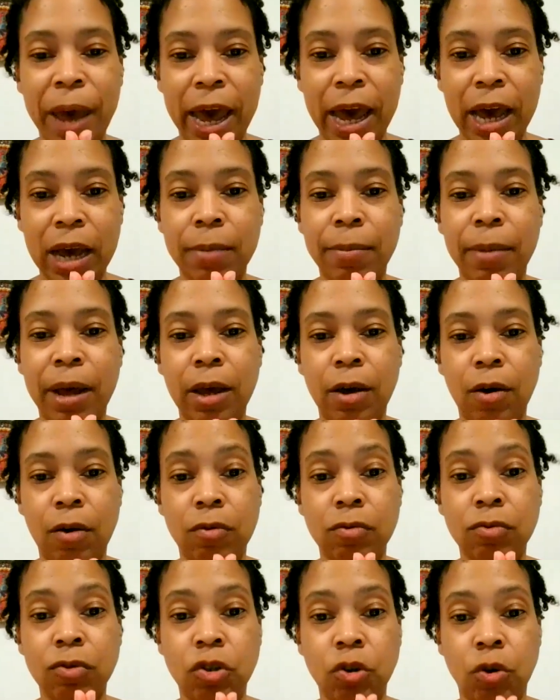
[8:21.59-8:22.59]
pack my
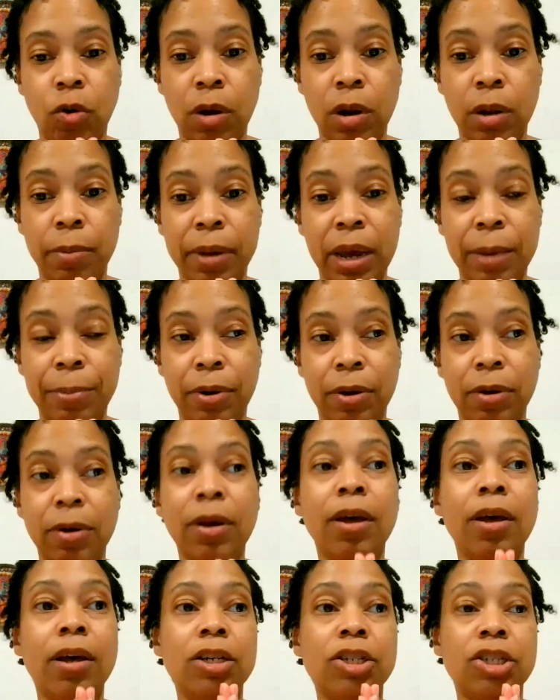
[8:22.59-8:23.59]
own toilet paper.